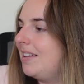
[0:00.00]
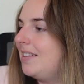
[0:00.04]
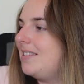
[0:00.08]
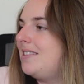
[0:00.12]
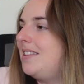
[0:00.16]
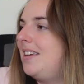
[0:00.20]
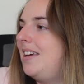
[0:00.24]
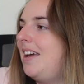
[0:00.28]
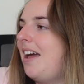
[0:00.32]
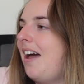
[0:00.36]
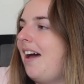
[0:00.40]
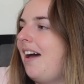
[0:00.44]
It's
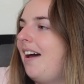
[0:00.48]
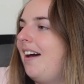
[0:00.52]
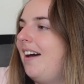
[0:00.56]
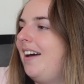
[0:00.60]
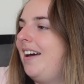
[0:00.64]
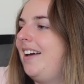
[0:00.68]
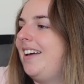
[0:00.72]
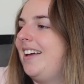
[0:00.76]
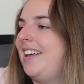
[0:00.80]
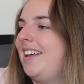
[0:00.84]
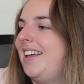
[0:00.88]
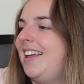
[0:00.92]
the
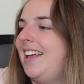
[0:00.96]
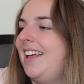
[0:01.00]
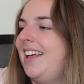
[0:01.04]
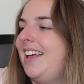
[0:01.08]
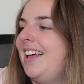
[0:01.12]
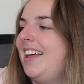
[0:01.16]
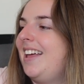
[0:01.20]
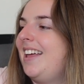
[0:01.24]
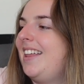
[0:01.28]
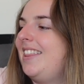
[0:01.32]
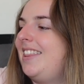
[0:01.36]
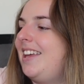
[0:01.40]
uh
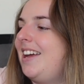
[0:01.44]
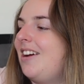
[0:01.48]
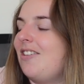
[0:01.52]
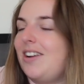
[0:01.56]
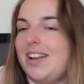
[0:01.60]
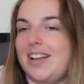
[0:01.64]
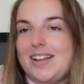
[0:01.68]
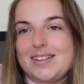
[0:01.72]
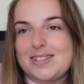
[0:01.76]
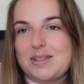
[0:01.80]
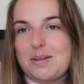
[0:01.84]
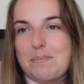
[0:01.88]
there
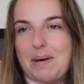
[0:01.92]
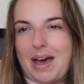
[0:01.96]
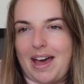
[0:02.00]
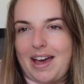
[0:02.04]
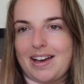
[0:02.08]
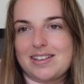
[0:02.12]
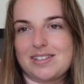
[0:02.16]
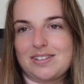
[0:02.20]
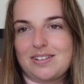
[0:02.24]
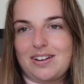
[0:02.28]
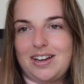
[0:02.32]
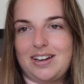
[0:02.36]
it is, the
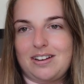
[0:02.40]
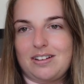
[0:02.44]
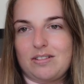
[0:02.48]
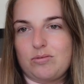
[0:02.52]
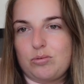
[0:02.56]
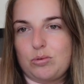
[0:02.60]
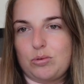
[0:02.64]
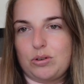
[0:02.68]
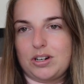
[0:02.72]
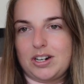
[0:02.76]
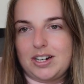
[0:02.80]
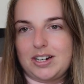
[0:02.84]
backside
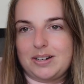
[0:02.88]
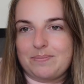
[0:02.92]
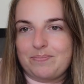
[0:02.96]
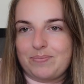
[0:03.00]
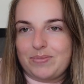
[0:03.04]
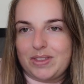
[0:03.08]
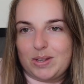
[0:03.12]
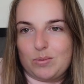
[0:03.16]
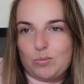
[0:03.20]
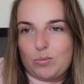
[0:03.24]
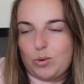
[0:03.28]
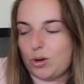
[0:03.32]
of water
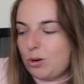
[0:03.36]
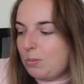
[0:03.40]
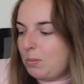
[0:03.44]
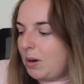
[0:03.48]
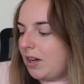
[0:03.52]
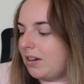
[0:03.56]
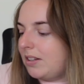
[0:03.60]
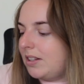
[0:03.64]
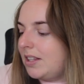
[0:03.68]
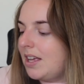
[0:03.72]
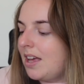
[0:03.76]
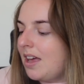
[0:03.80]
water
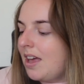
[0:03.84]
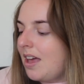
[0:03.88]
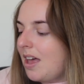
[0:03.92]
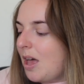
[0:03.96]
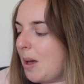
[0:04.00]
bottle.